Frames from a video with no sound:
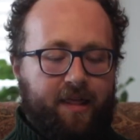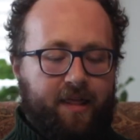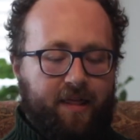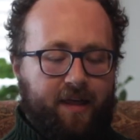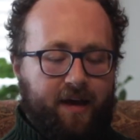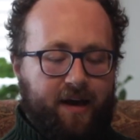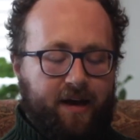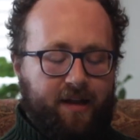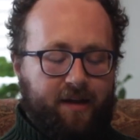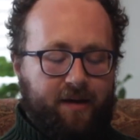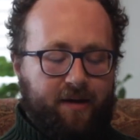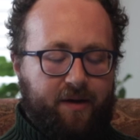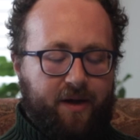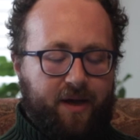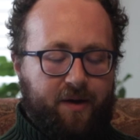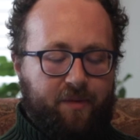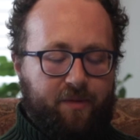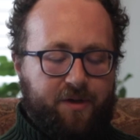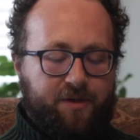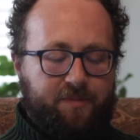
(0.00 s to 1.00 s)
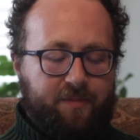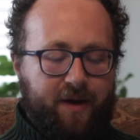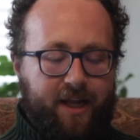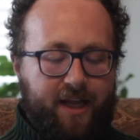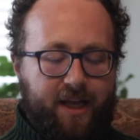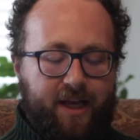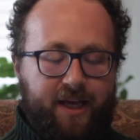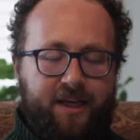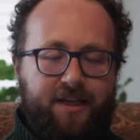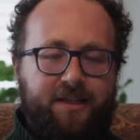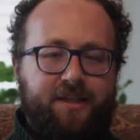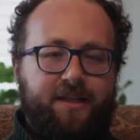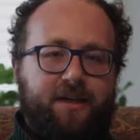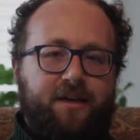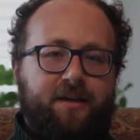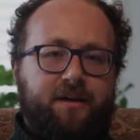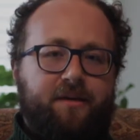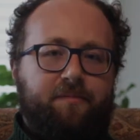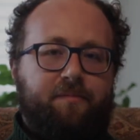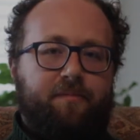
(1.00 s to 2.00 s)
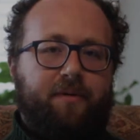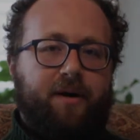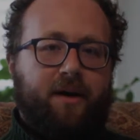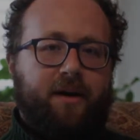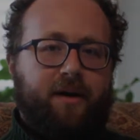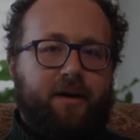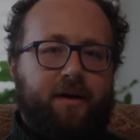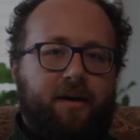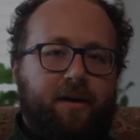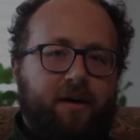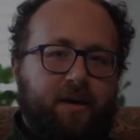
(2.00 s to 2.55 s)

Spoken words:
that was made easy by